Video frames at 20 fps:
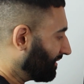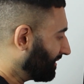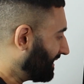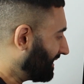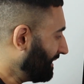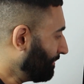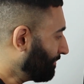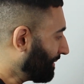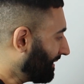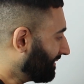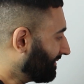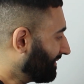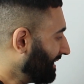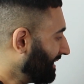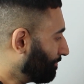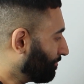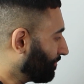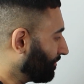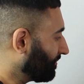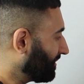Keep getting
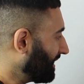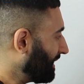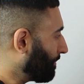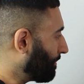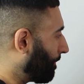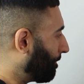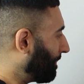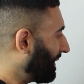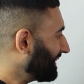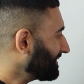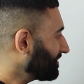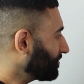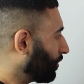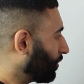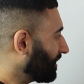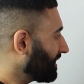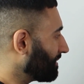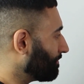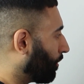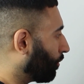deeper and deeper past
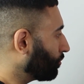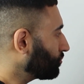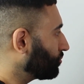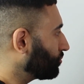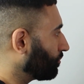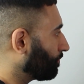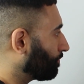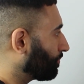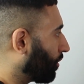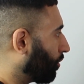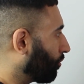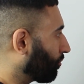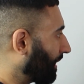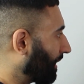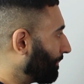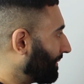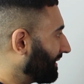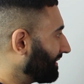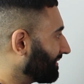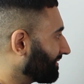all the emotional
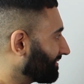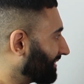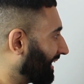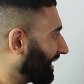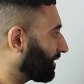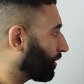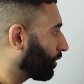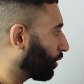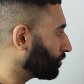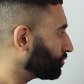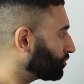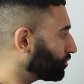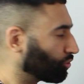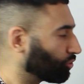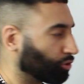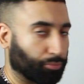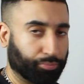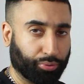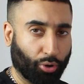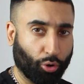programming, the
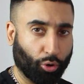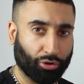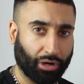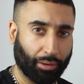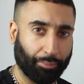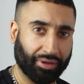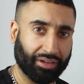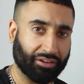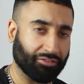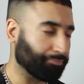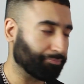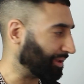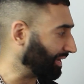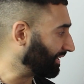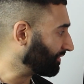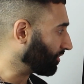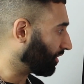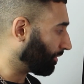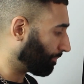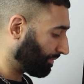psychological programming you've
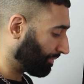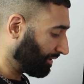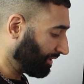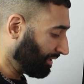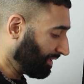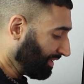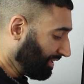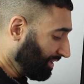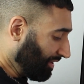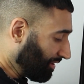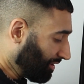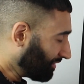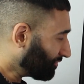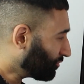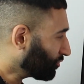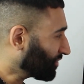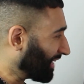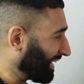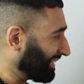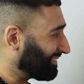picked up, and
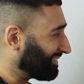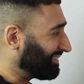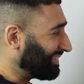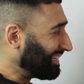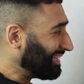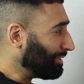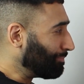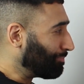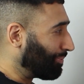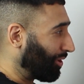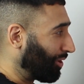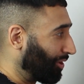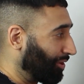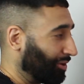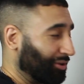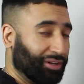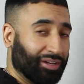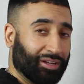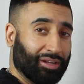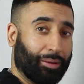just get
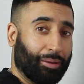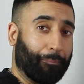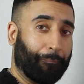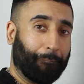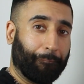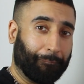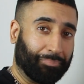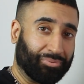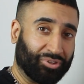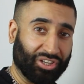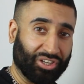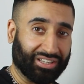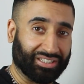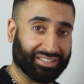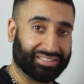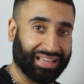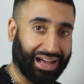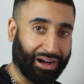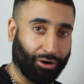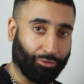deeper to
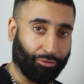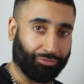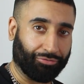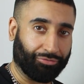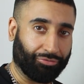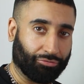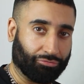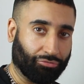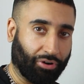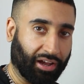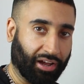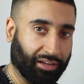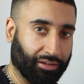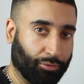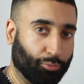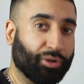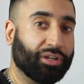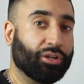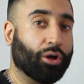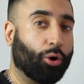yourself,
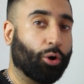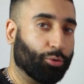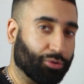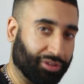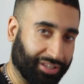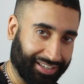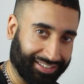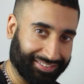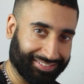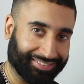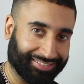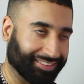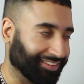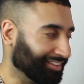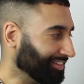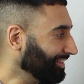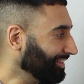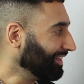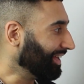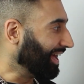right? We know this.
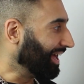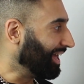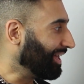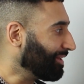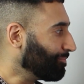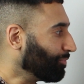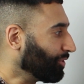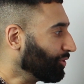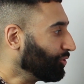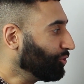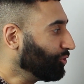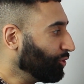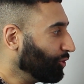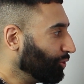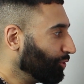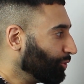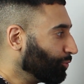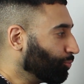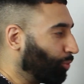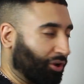
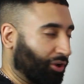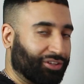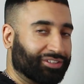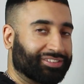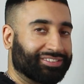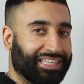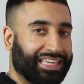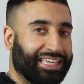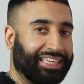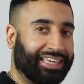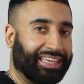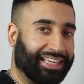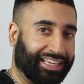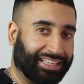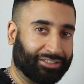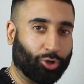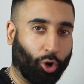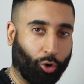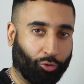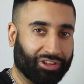What you're seeking,
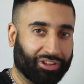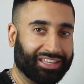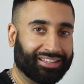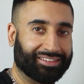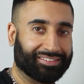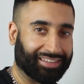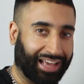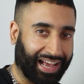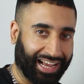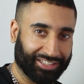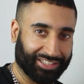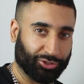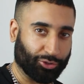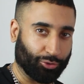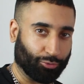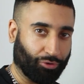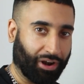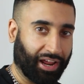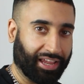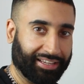it's already inside
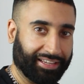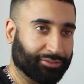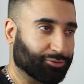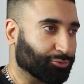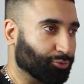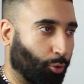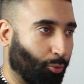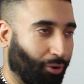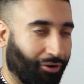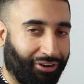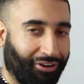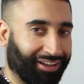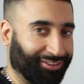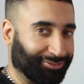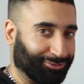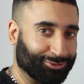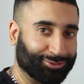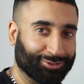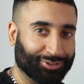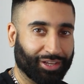you, right? It's nowhere
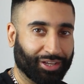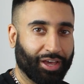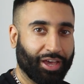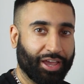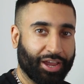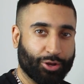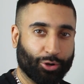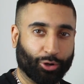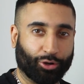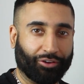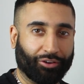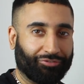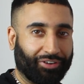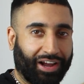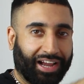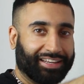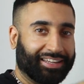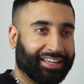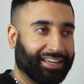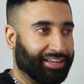else. You're not going to
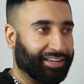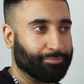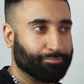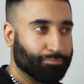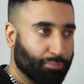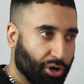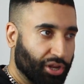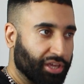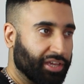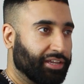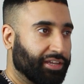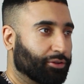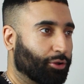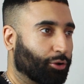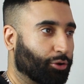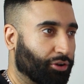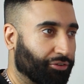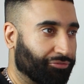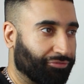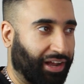find it in money. You're
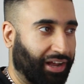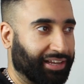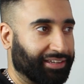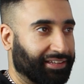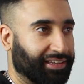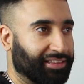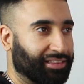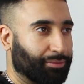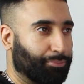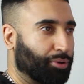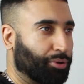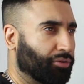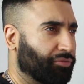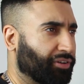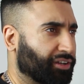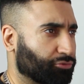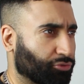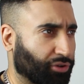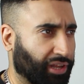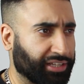not going to find it in the
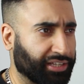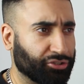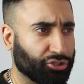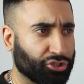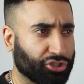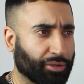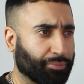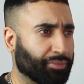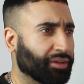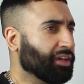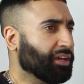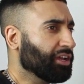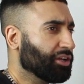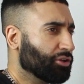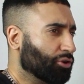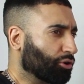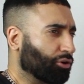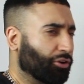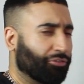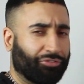perfect relationship. You're
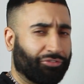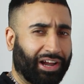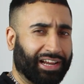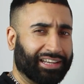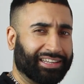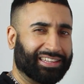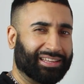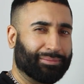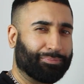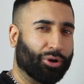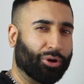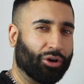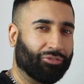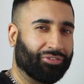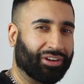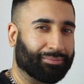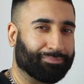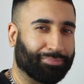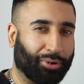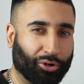not going to find it in the
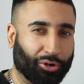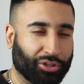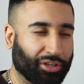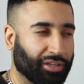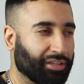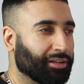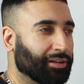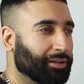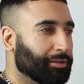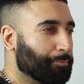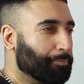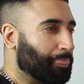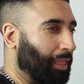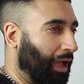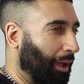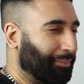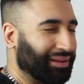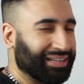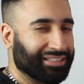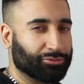perfect body.
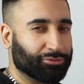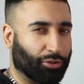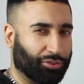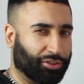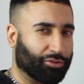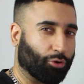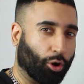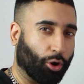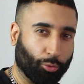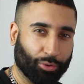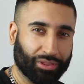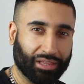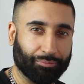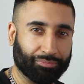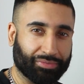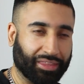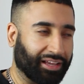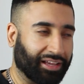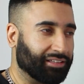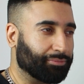I mean, there's nothing wrong with
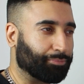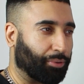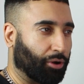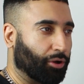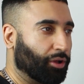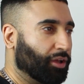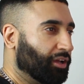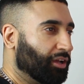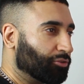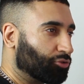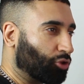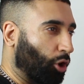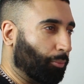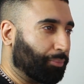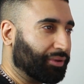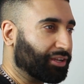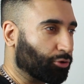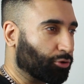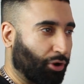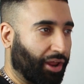them things, but don't
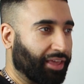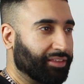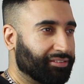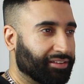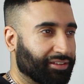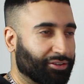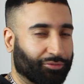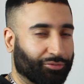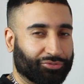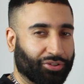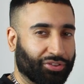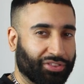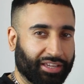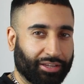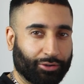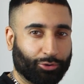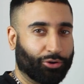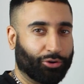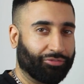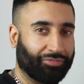be crazy enough to think
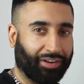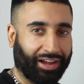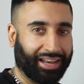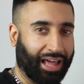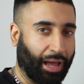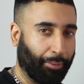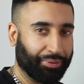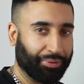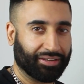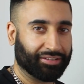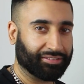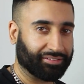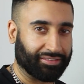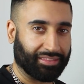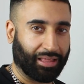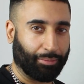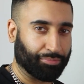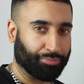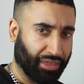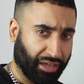you're going to find happiness in
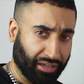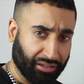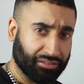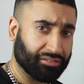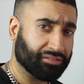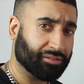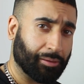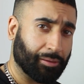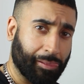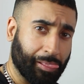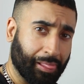them things.